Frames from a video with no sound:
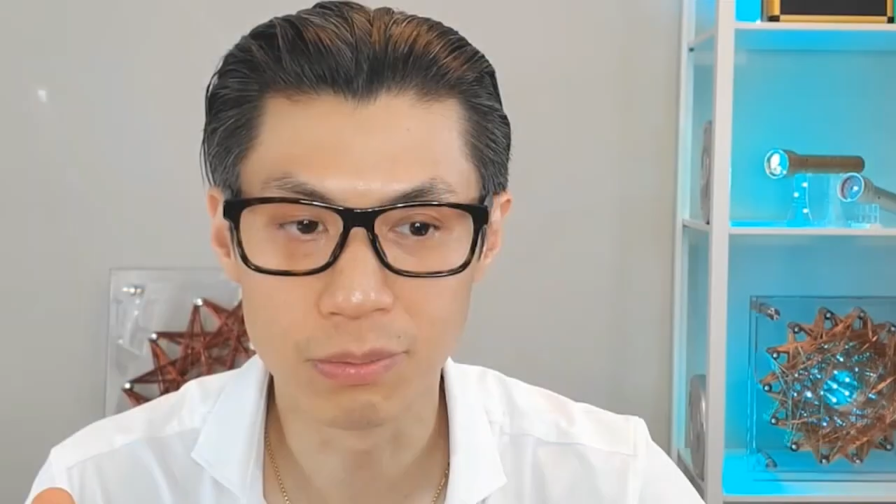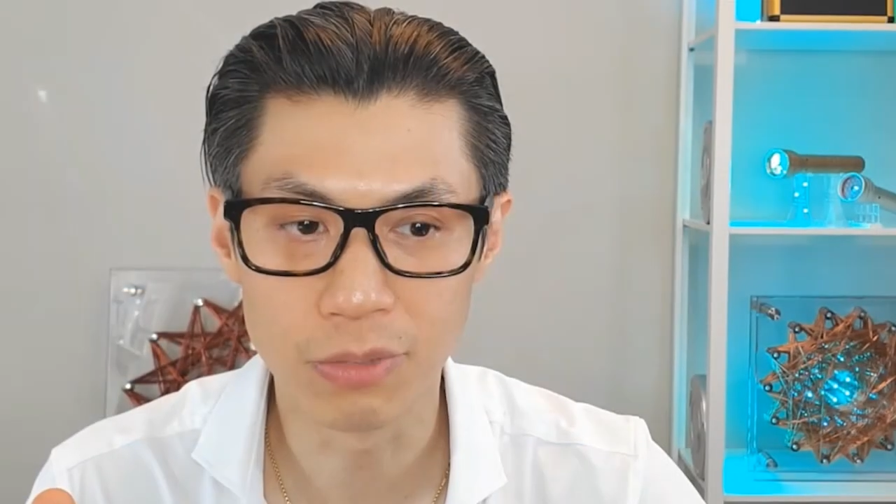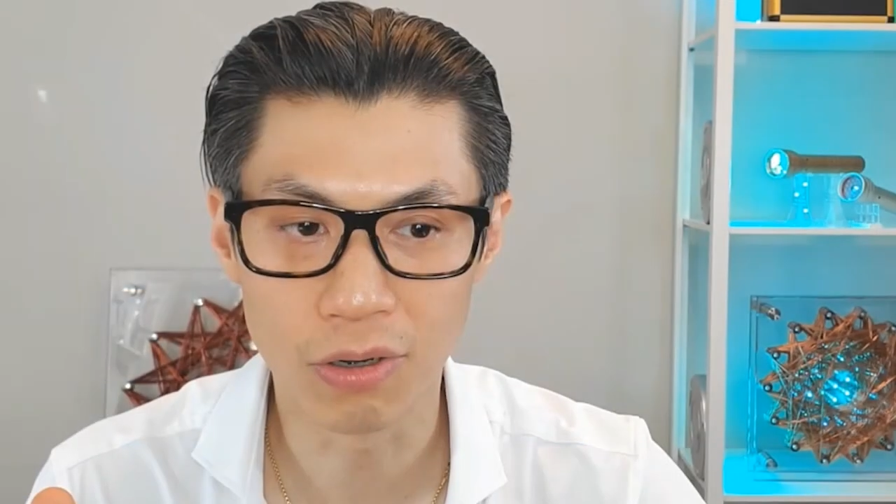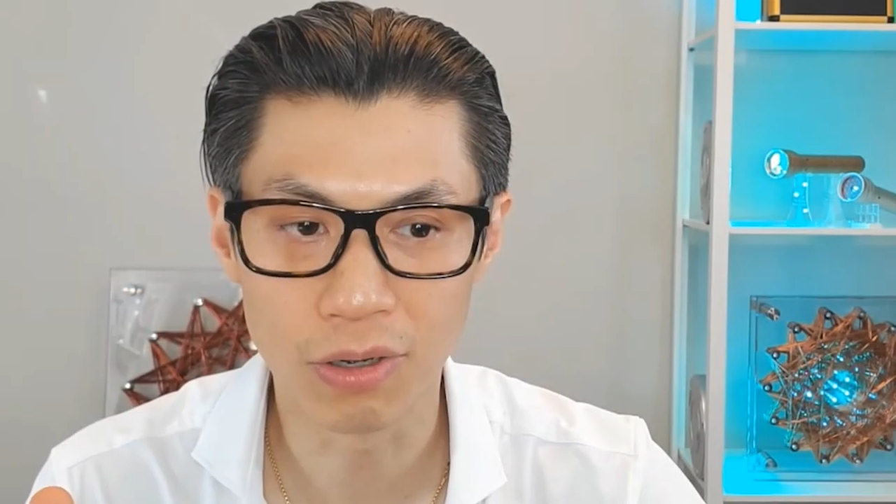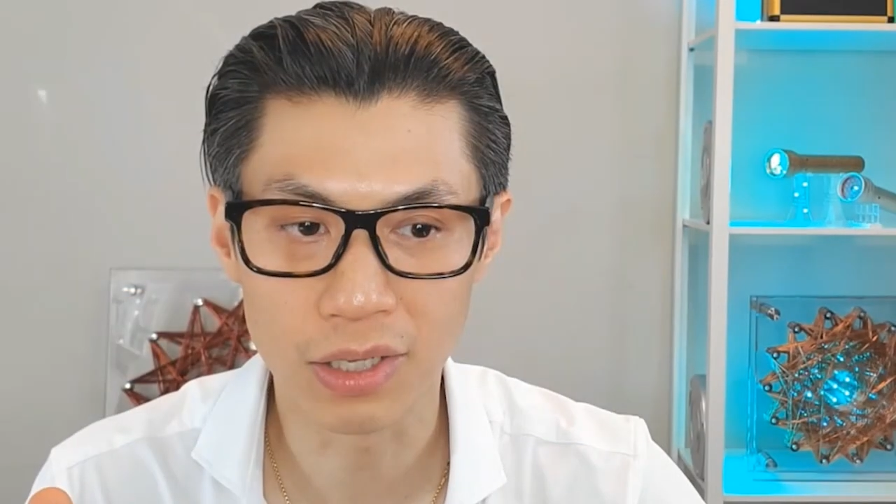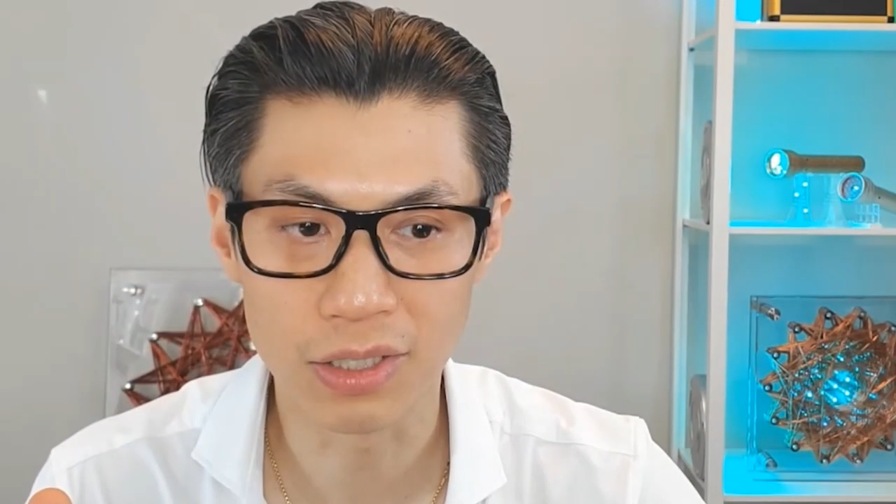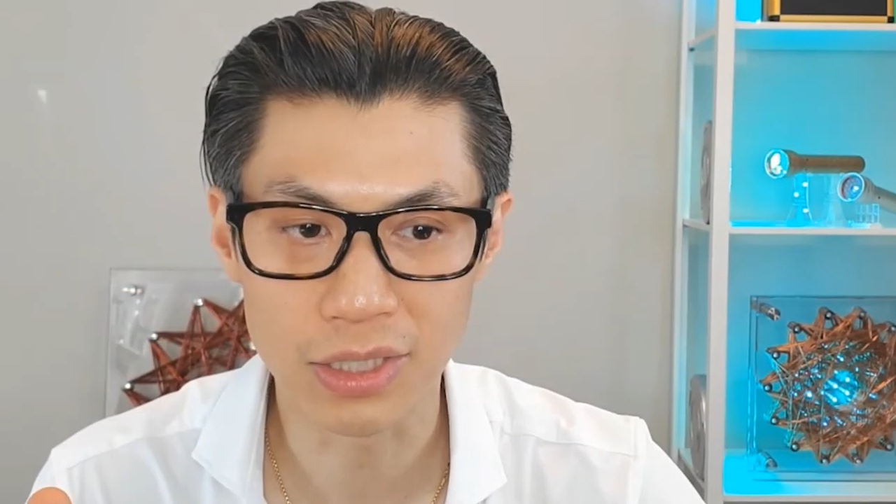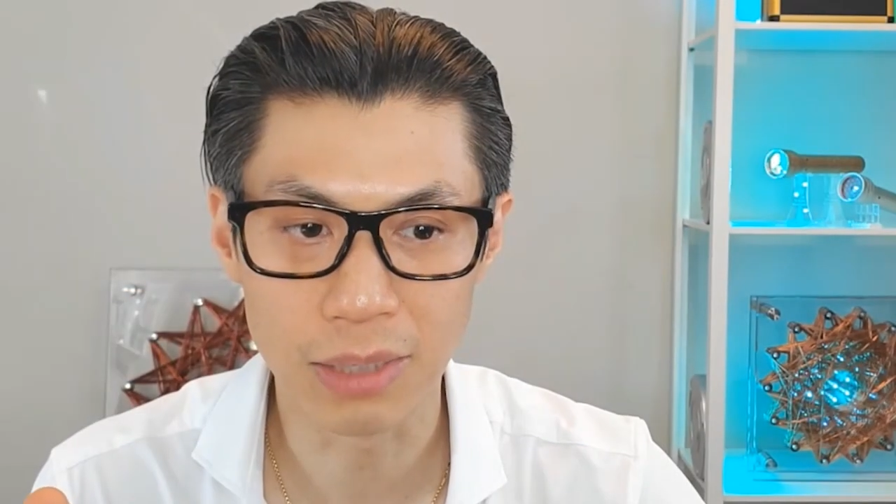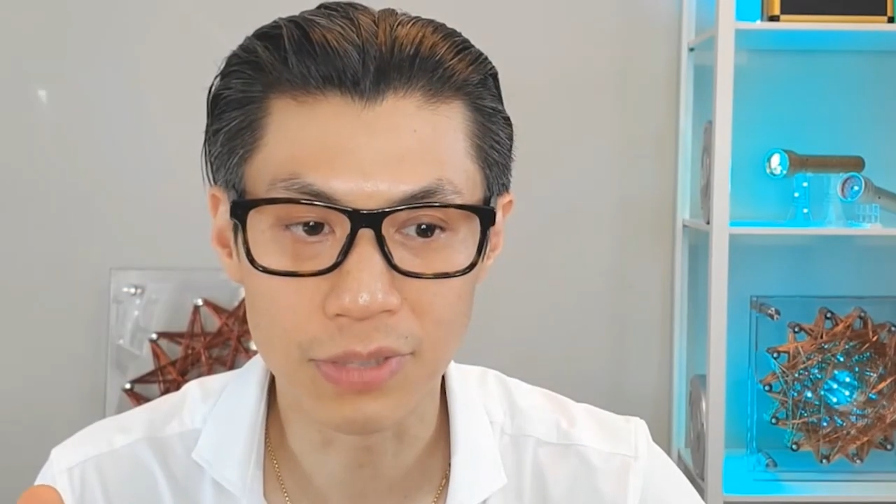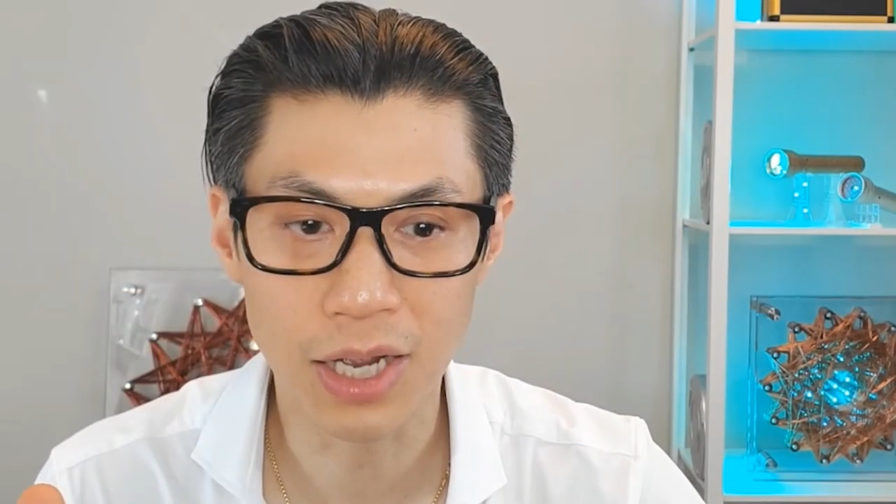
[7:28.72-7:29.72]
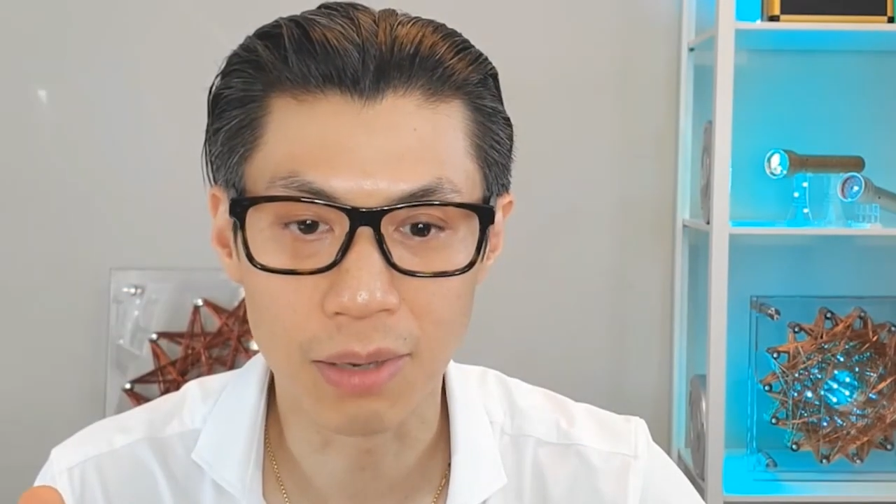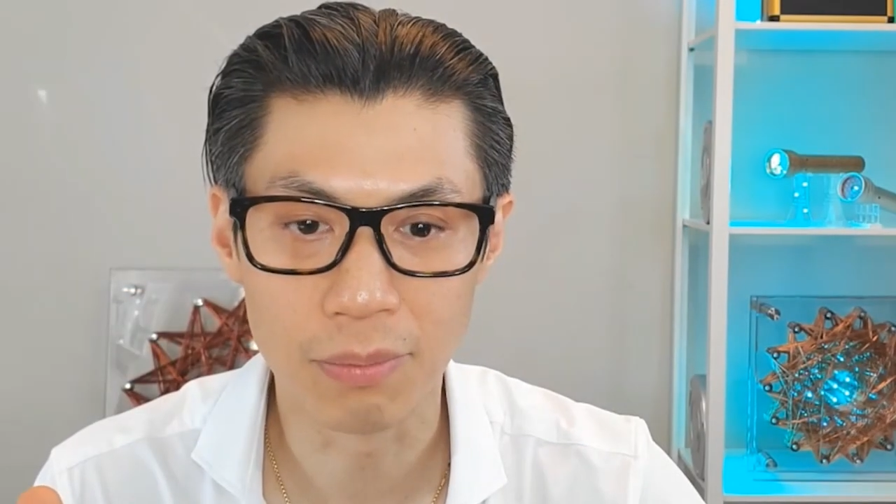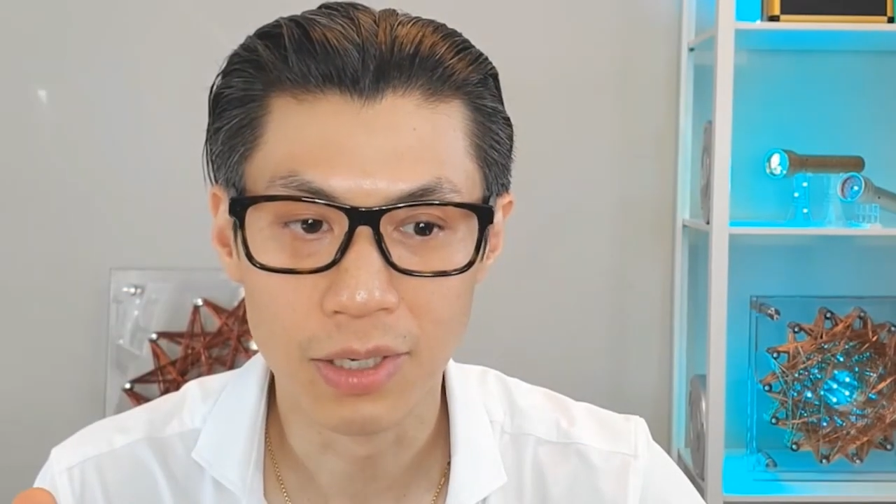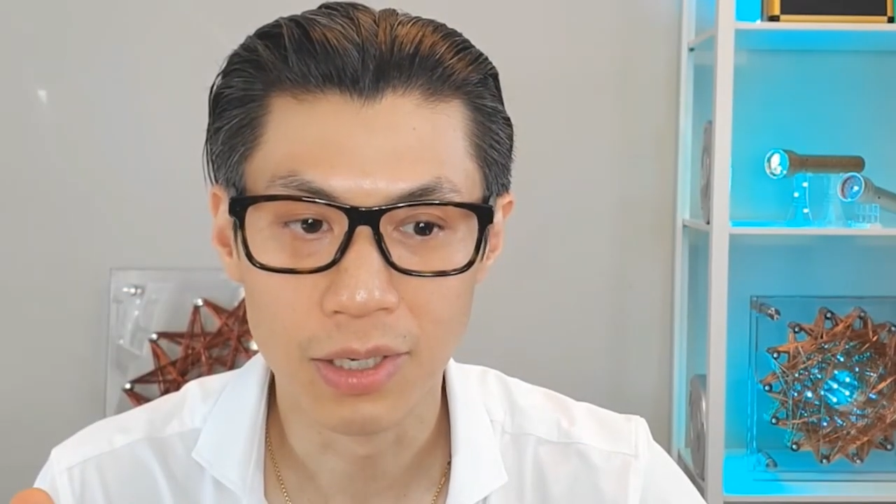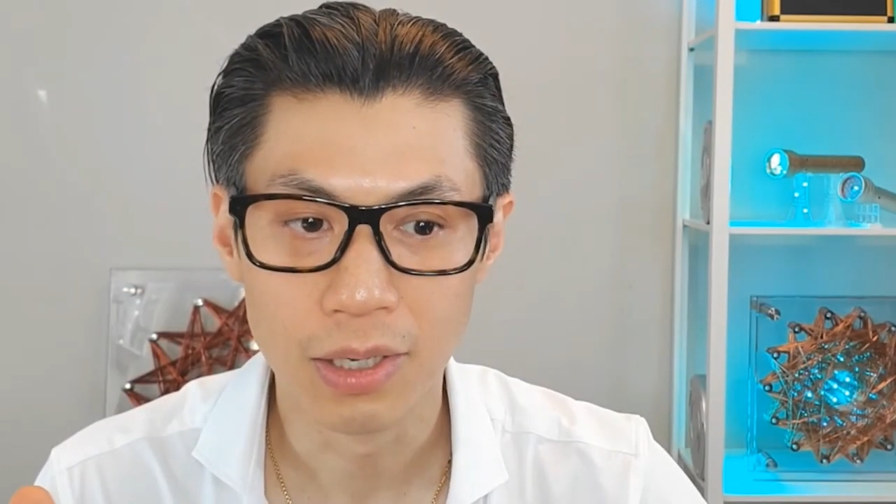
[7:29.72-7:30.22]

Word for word: teach them all at the same time.